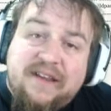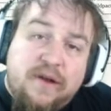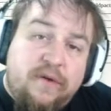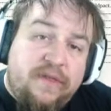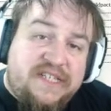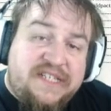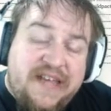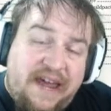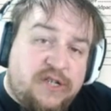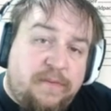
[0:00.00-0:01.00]
to know the
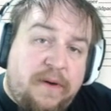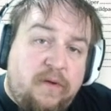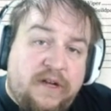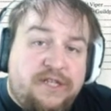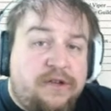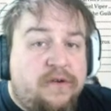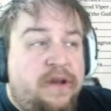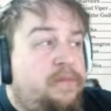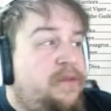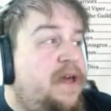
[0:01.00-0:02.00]
stage upon which they're going
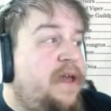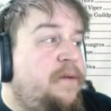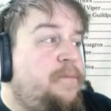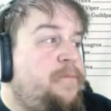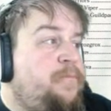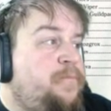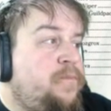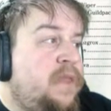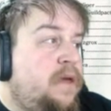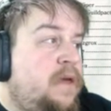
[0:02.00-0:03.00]
to play.
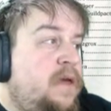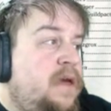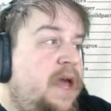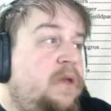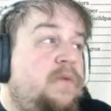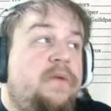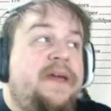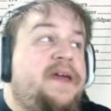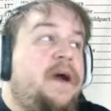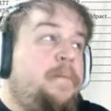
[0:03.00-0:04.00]
And when
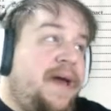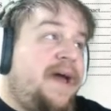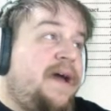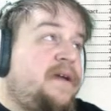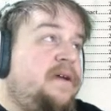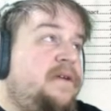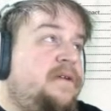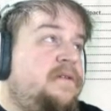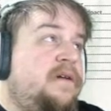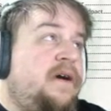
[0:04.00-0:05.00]
we come back
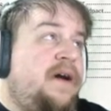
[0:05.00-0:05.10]
uh,